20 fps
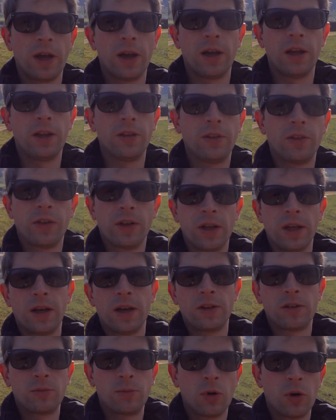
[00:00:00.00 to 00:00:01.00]
It's still
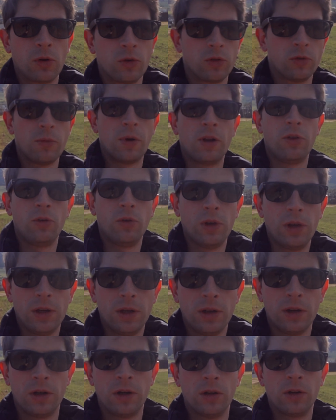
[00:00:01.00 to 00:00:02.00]
exposed
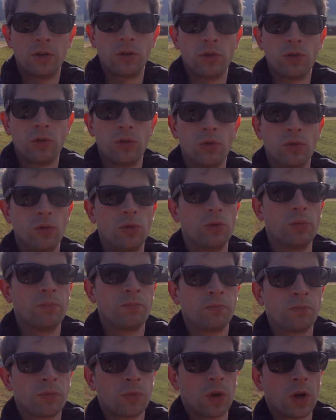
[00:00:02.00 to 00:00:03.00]
manually to,
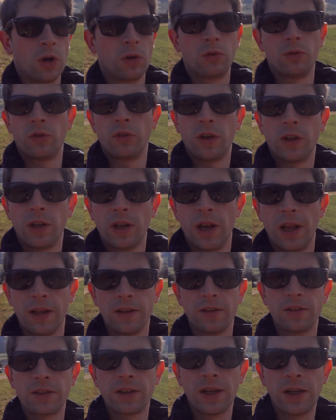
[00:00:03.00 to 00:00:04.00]
how to say, the
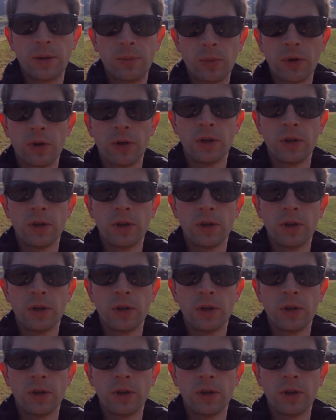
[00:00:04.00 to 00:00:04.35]
landscape,